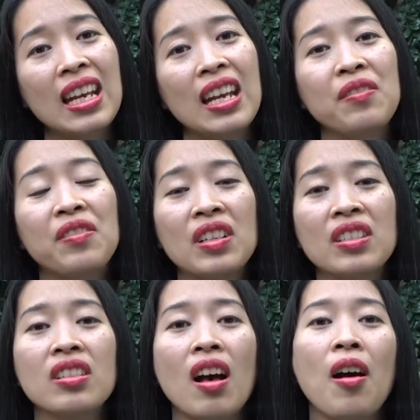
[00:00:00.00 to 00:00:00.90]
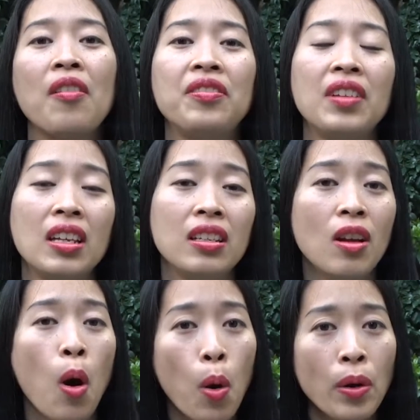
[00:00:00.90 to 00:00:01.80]
in front of an
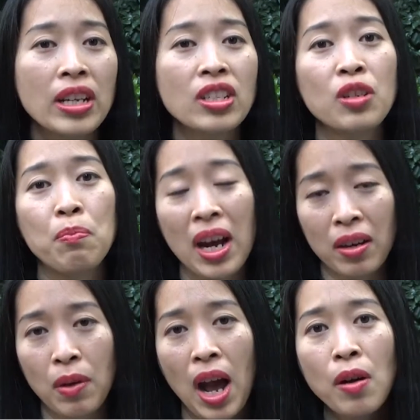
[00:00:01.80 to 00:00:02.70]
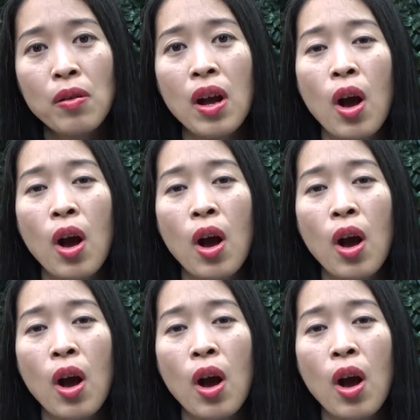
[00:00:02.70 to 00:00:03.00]
orange background,